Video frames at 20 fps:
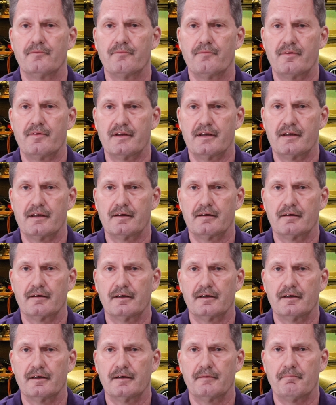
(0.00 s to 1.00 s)
the
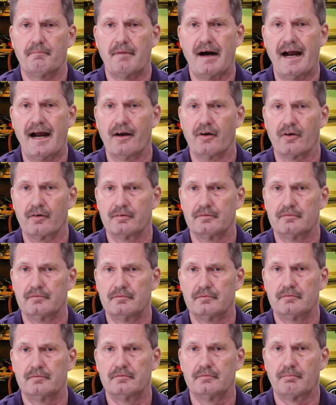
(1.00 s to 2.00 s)
mile
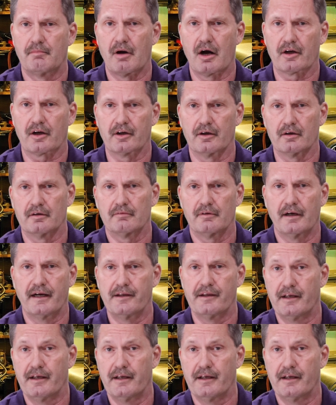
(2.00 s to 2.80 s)
marker, right?